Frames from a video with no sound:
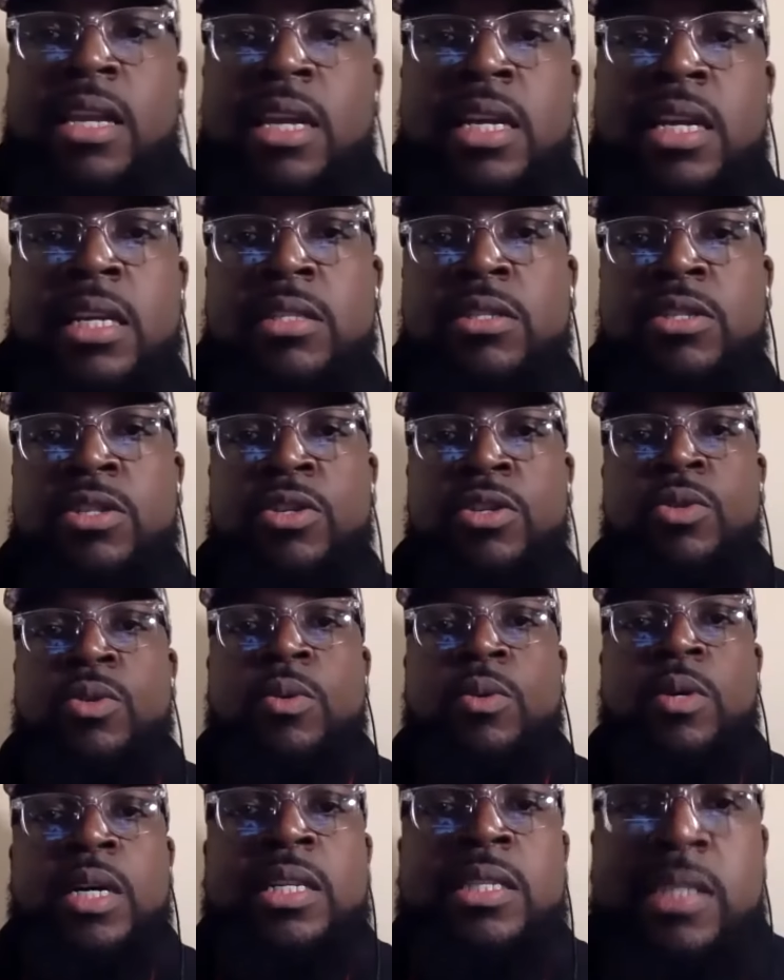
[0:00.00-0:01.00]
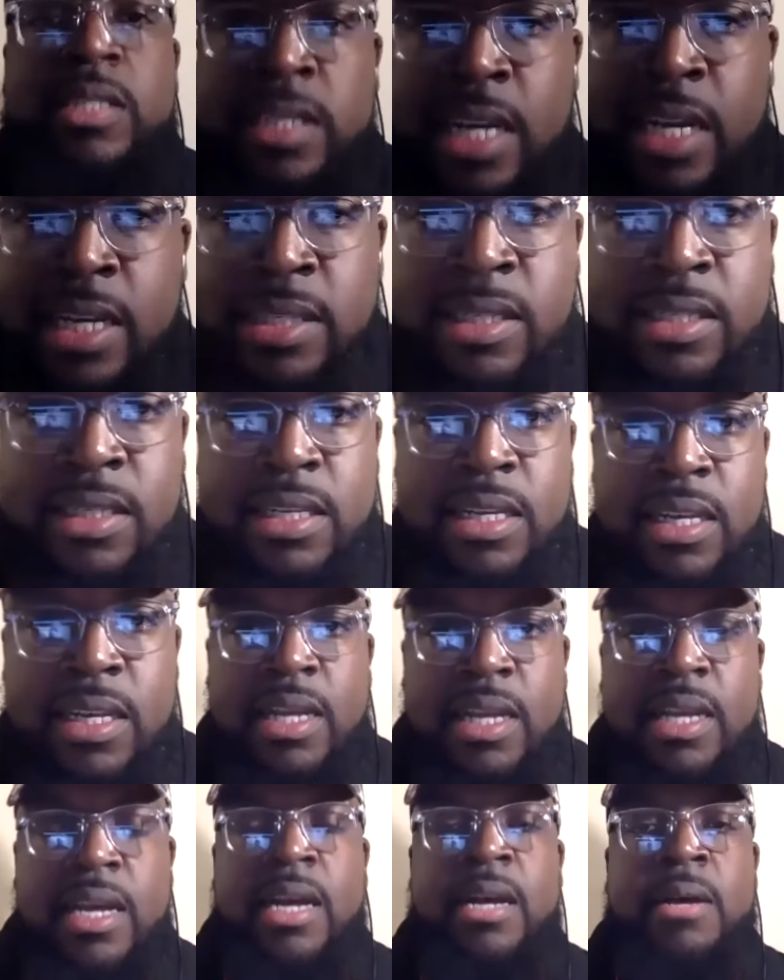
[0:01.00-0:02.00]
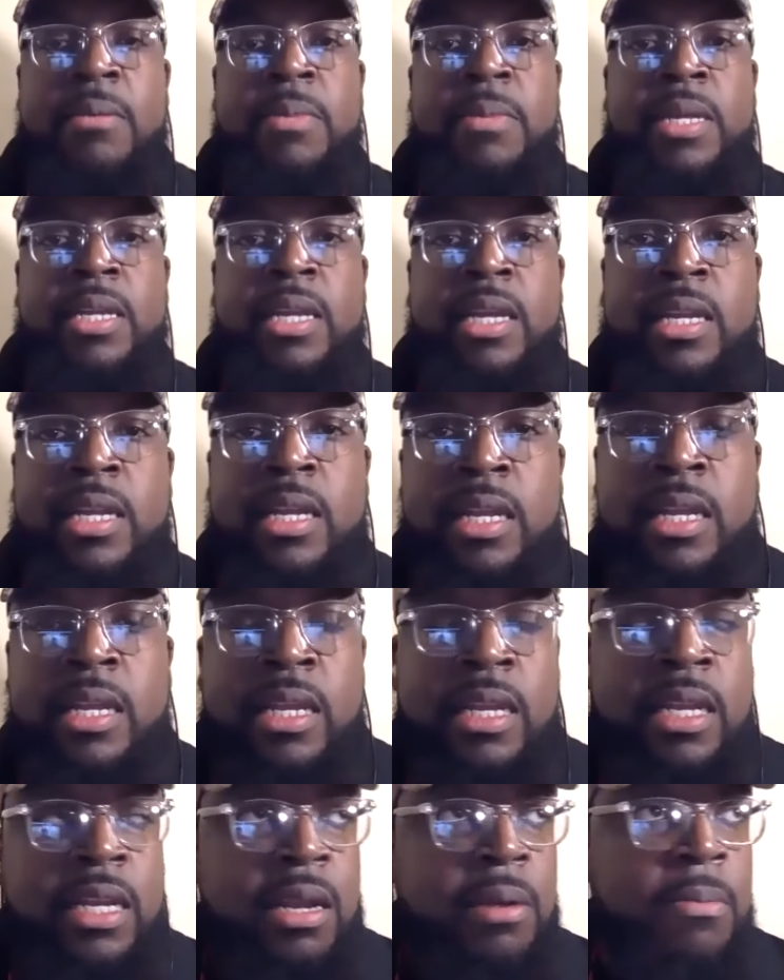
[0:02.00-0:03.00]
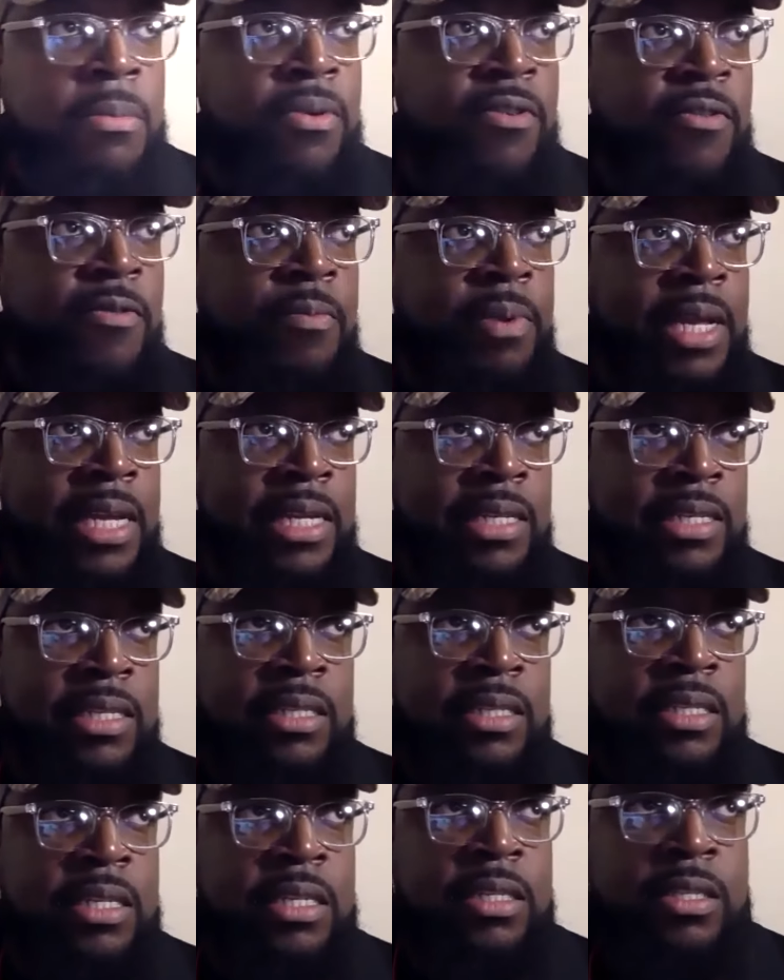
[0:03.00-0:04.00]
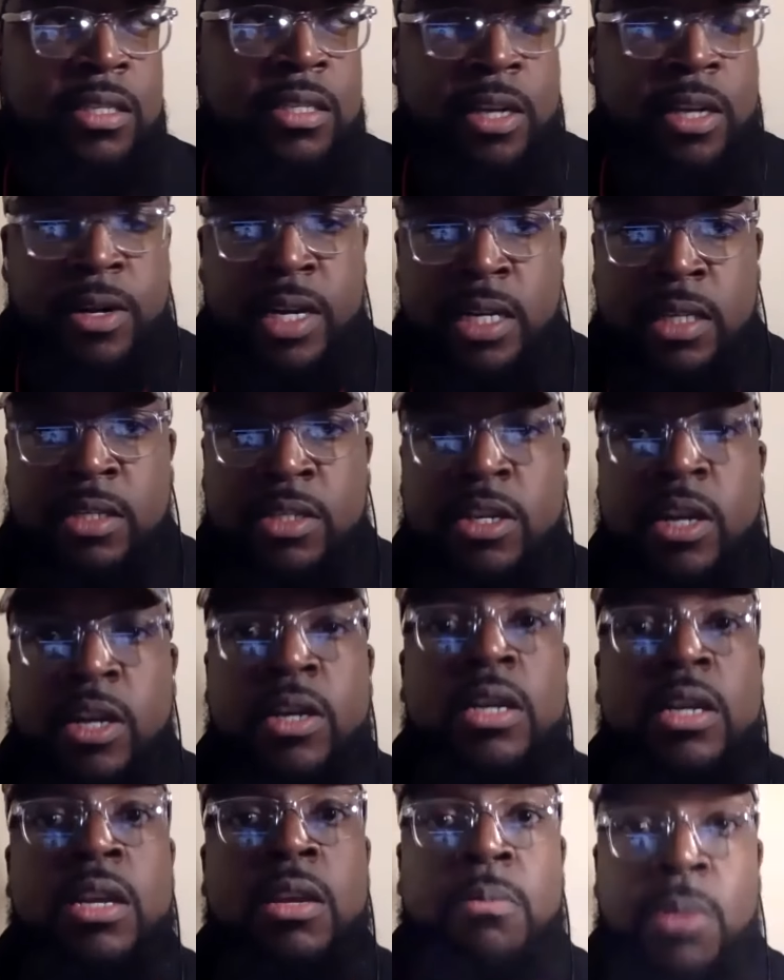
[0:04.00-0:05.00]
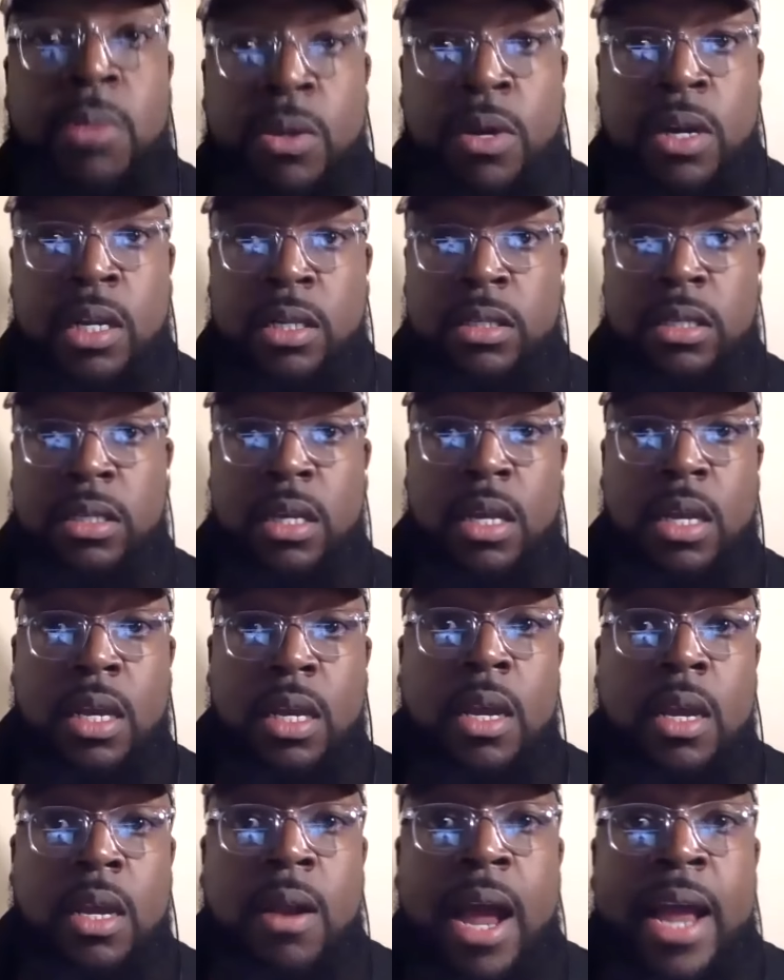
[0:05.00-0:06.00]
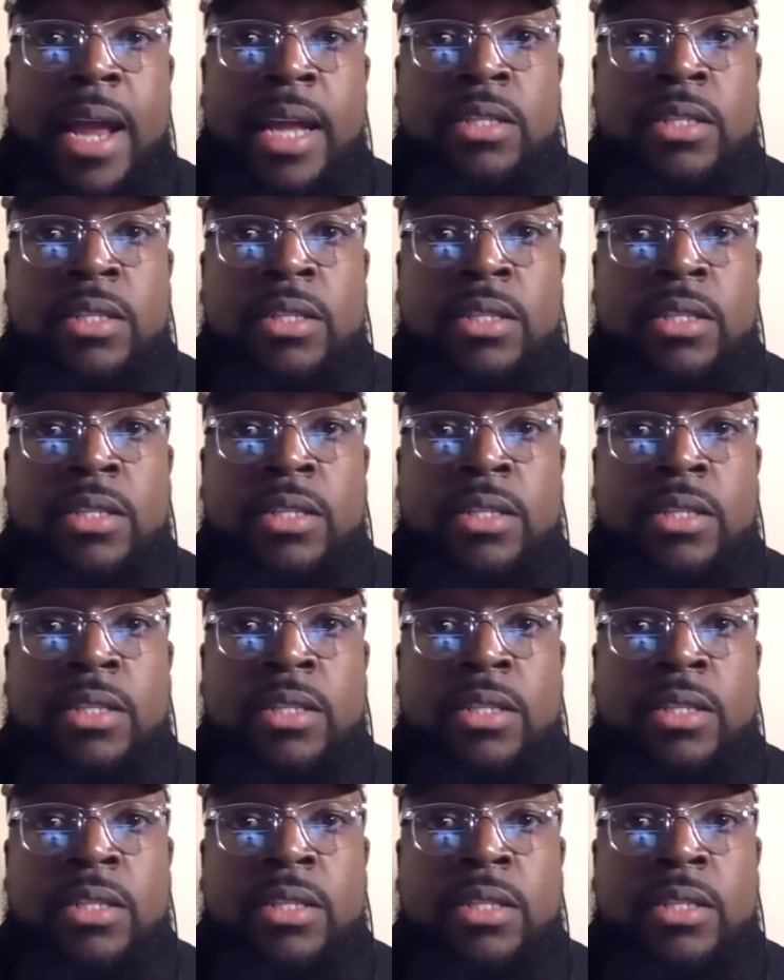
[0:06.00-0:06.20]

Looking to adjust um, in, in, in, a number of places concerning certain communities, right?